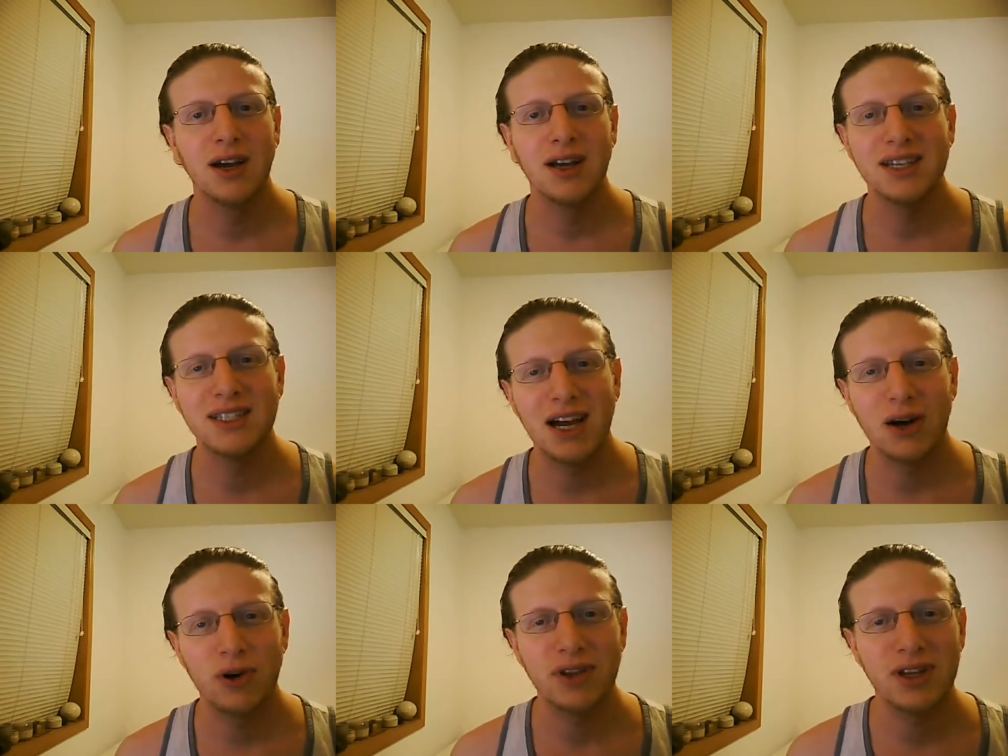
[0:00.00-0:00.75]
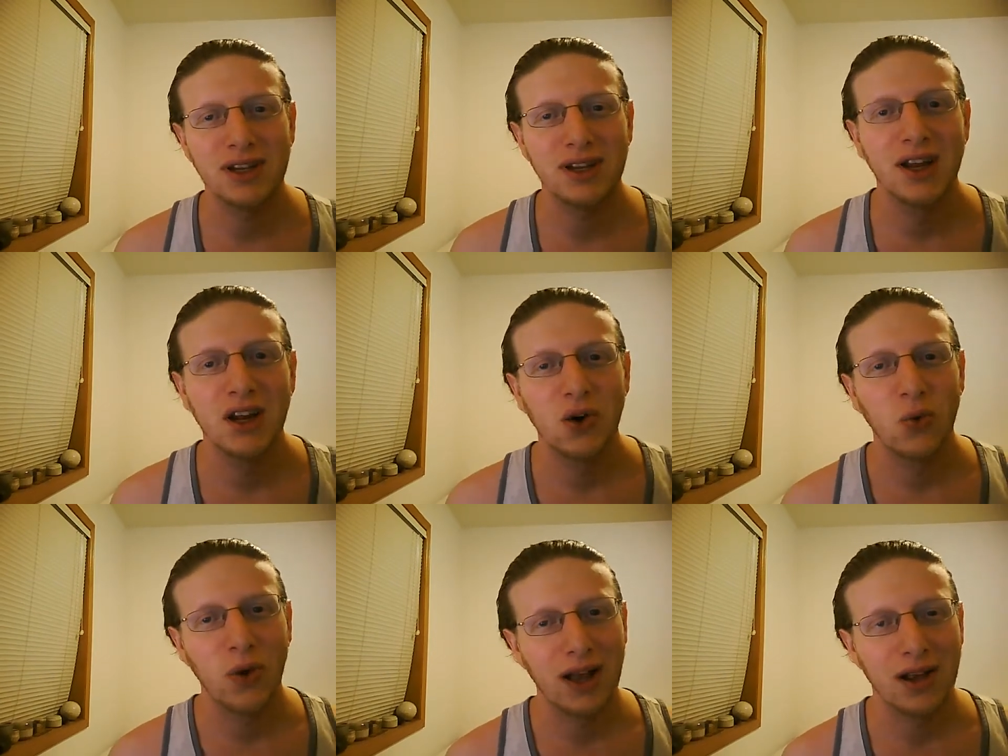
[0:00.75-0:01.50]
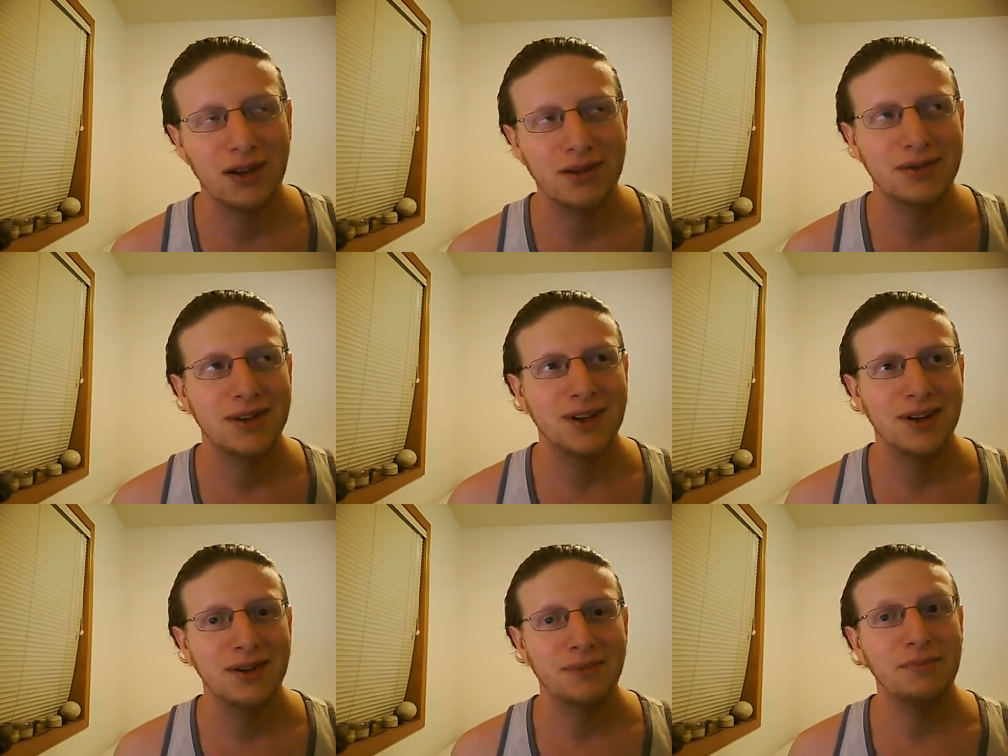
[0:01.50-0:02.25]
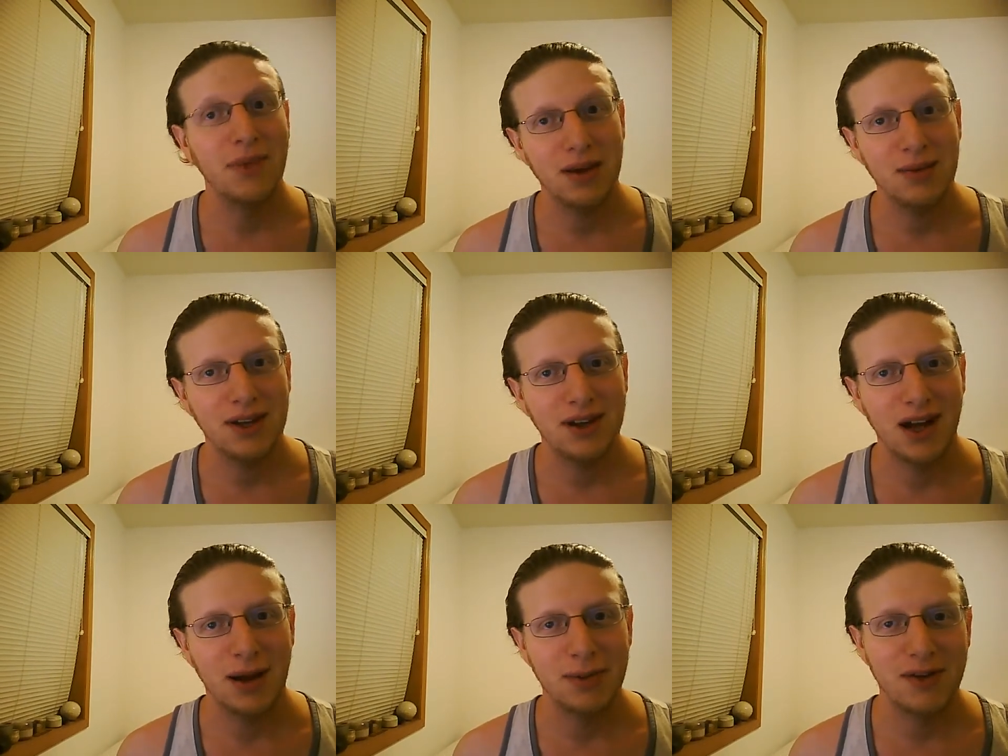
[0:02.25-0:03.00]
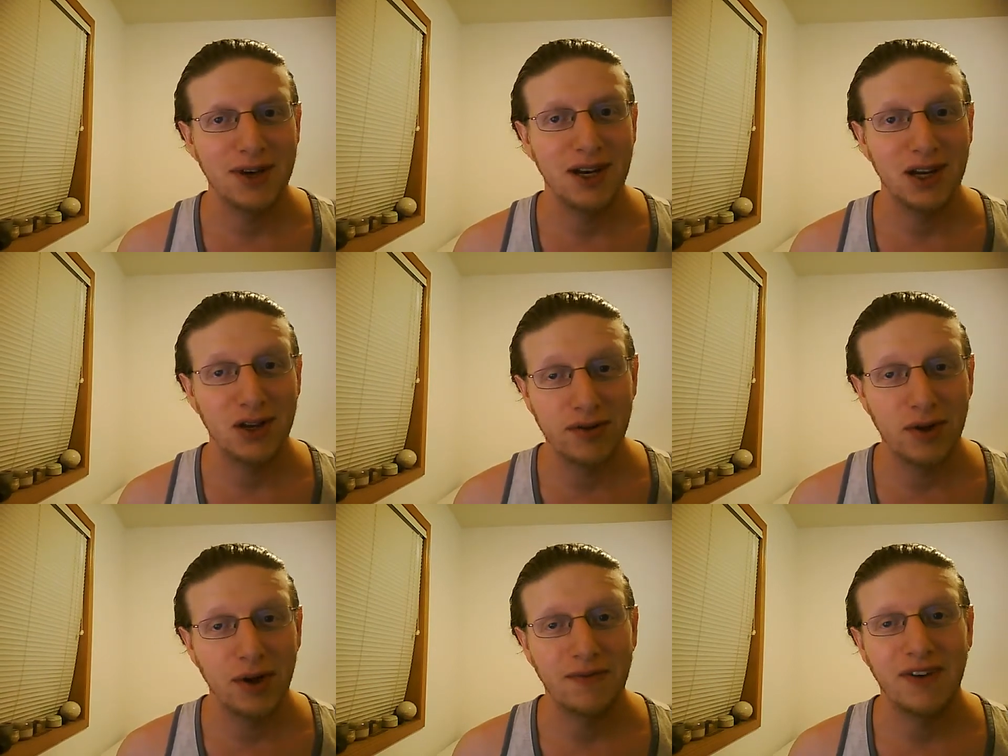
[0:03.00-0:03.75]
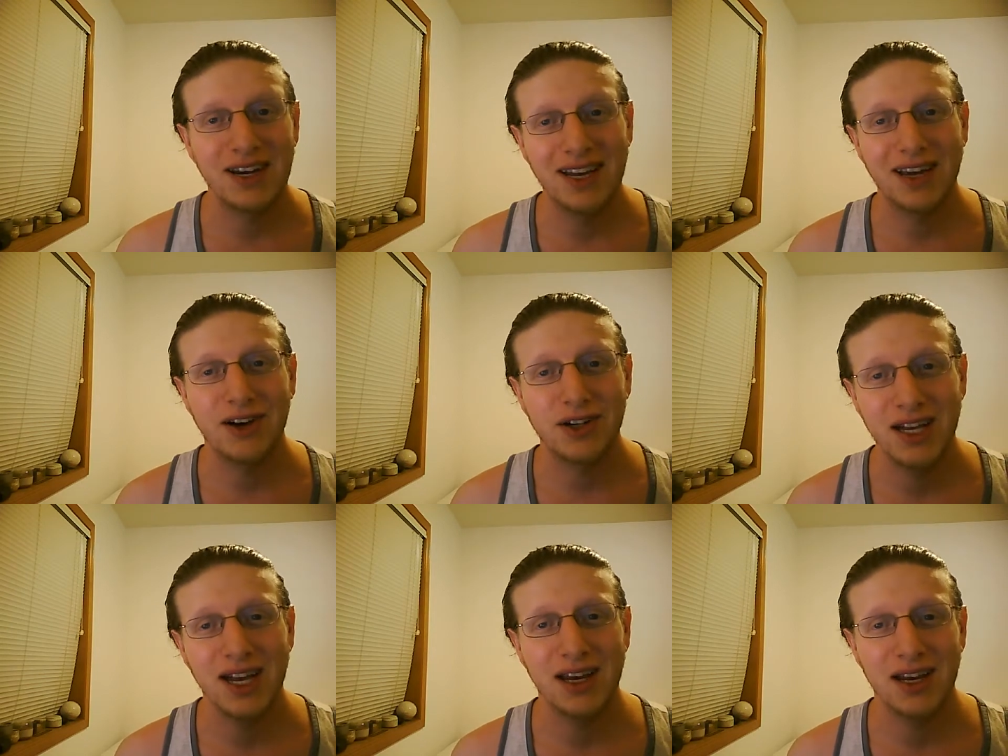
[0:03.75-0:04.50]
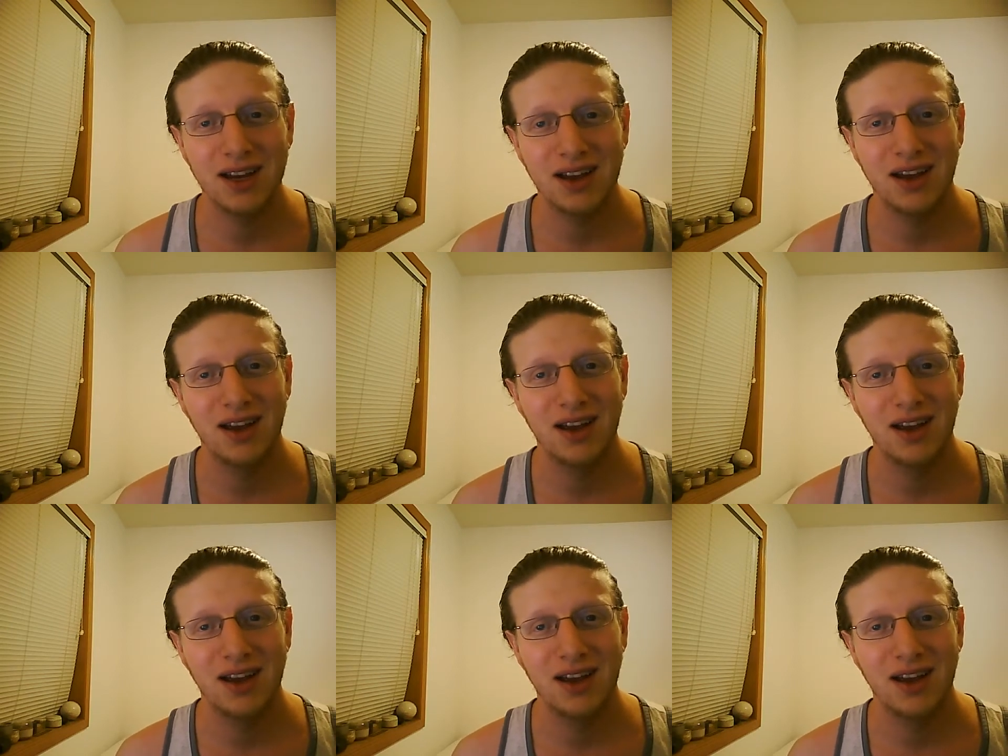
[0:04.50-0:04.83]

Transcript: Is that worth it? Well, maybe. I'm giving it a good review. I'm finding it entertaining.